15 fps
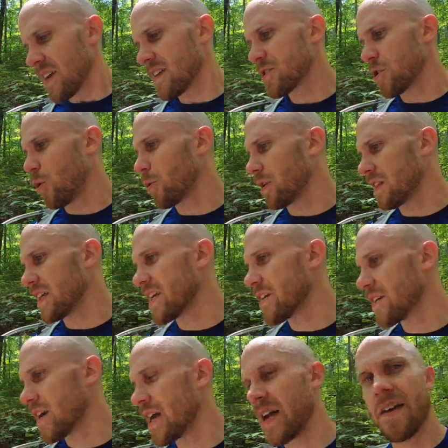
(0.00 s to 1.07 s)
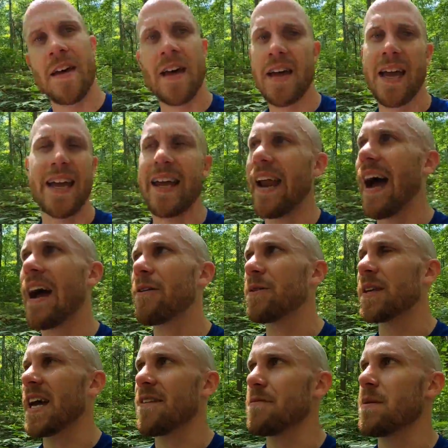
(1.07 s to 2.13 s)
This will hold a liter, and I
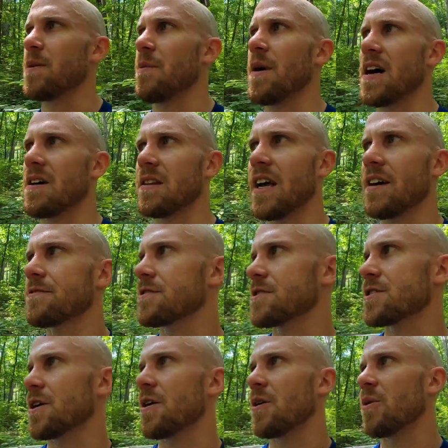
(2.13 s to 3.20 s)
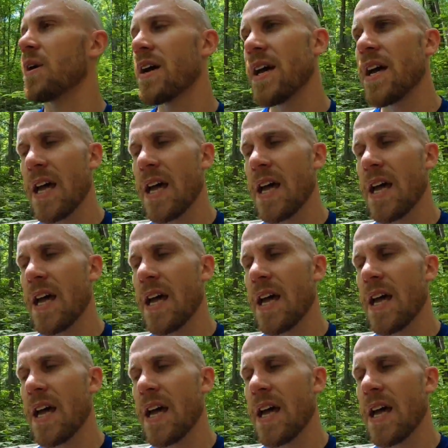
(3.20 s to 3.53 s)
only have maybe a mile left or so.